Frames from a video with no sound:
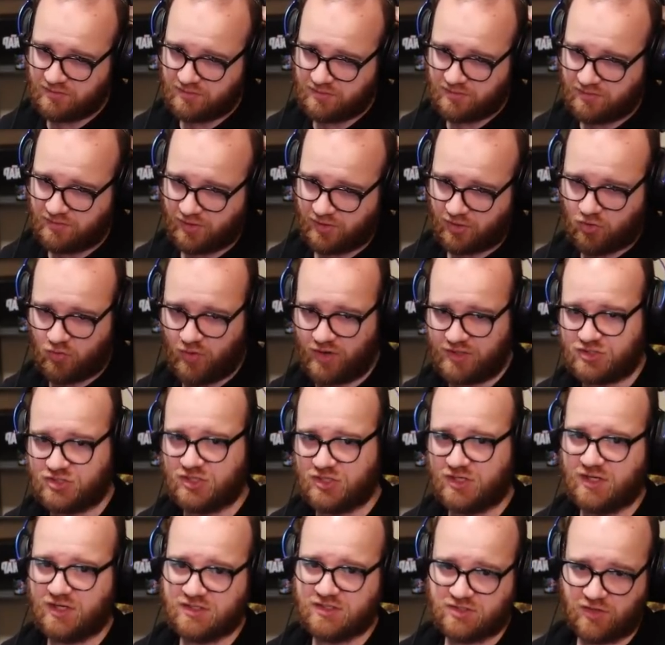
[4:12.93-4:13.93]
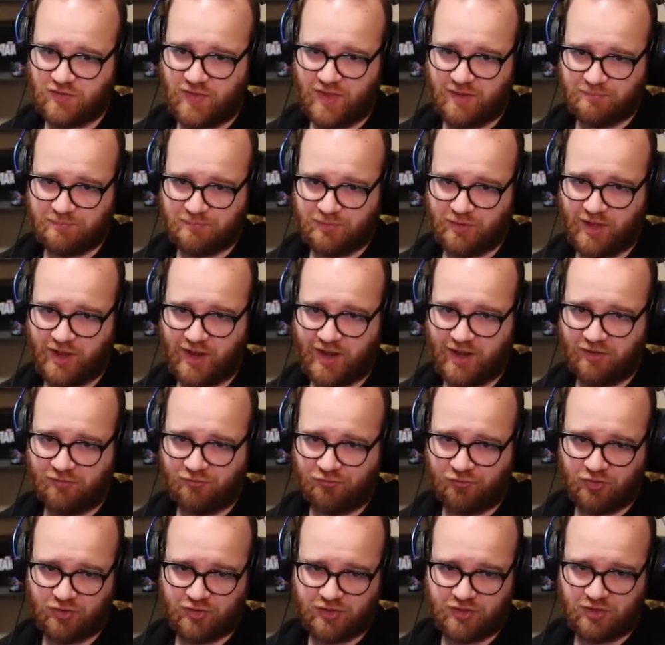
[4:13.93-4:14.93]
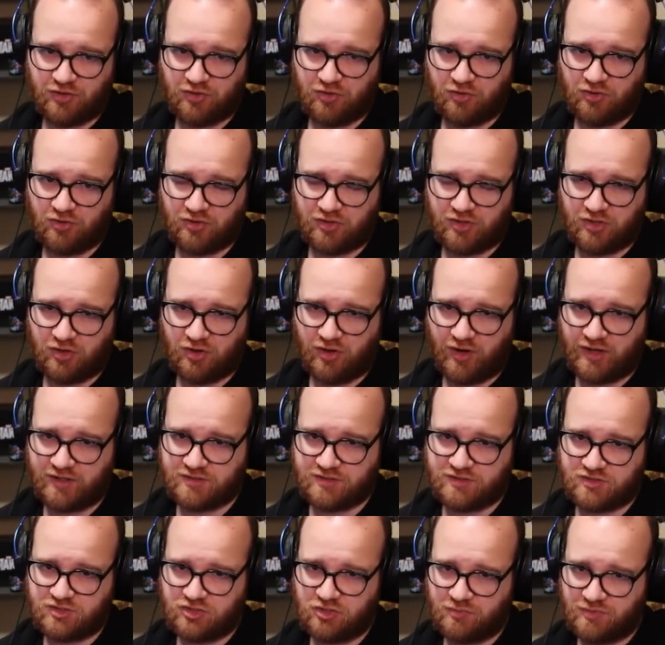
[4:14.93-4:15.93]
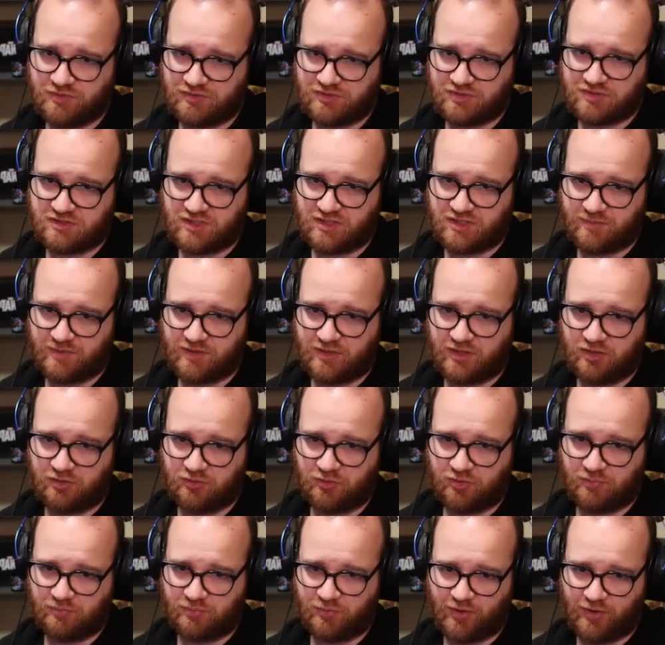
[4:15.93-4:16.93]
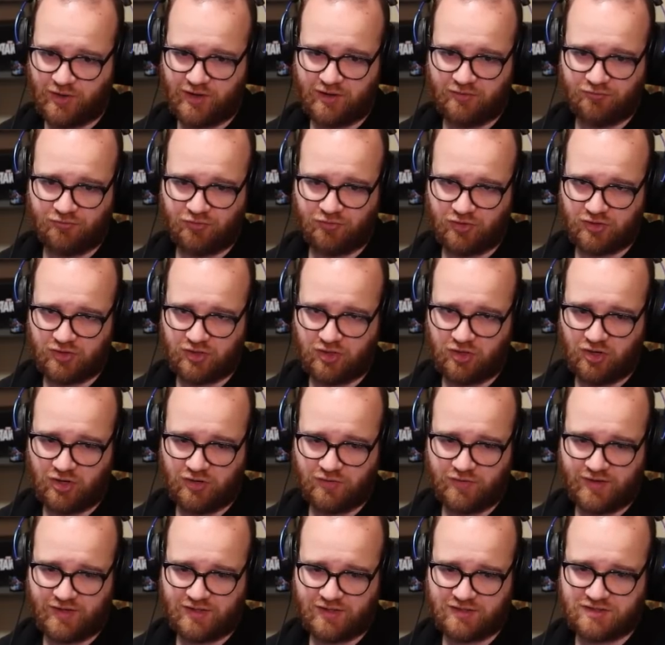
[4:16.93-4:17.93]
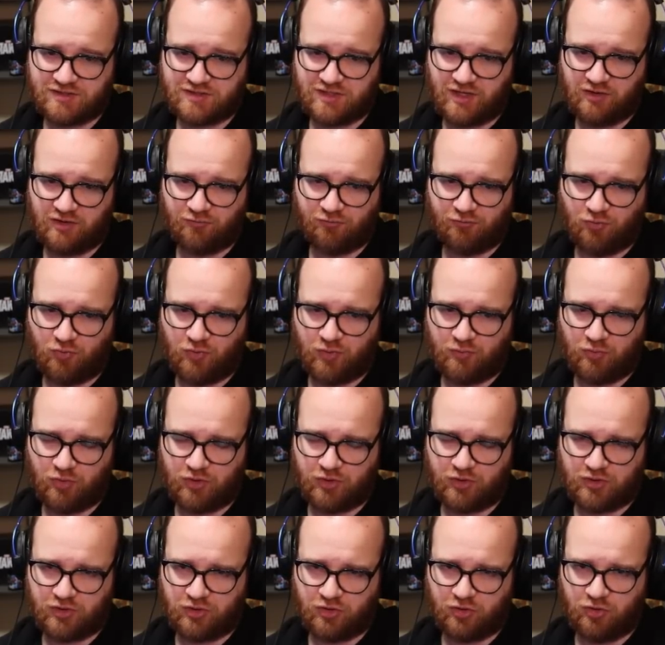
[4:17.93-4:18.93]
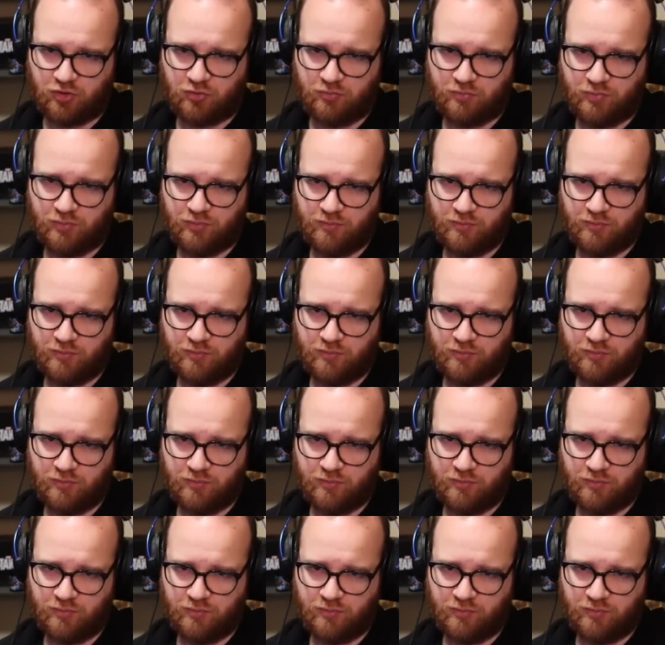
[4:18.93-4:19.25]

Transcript: The question is, are they playing for here or here? I assume with the Demon here, they're playing for here. I think I stayed for 1 more cube.